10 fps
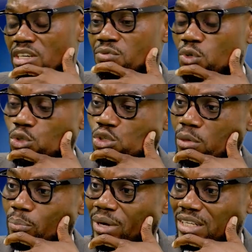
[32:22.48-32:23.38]
If you go to
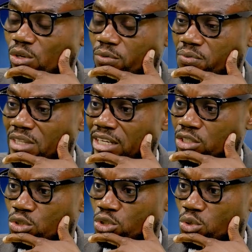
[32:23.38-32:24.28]
some part of
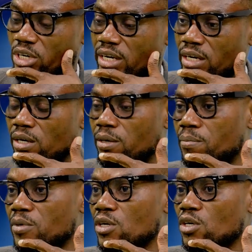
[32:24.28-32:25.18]
Nigeria,
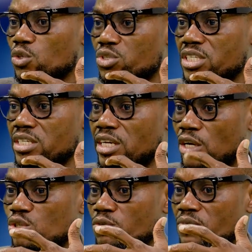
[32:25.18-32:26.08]
you see a
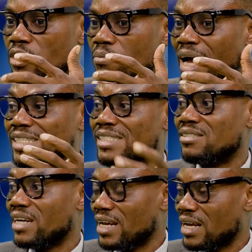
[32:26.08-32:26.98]
lot of
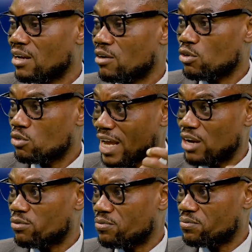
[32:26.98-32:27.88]
adire kind
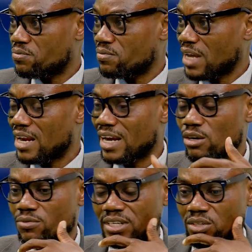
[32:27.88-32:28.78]

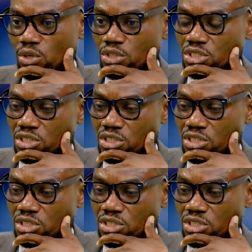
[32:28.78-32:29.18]
of technology.